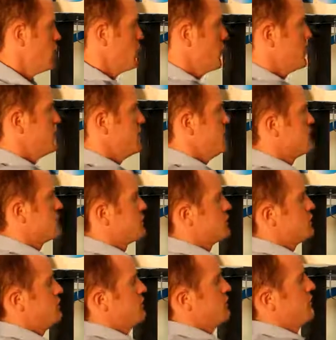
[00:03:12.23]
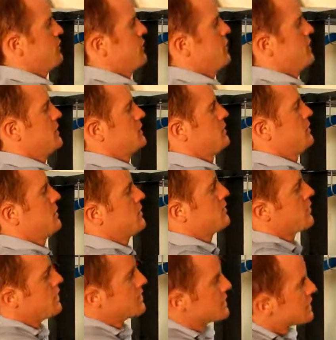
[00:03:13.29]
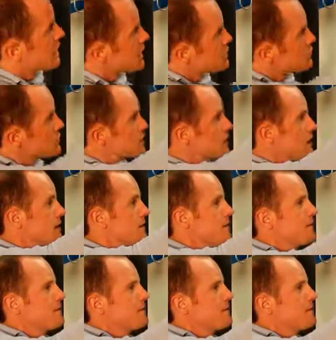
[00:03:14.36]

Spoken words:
With these, there's 2 different ways that we can raise a casualty.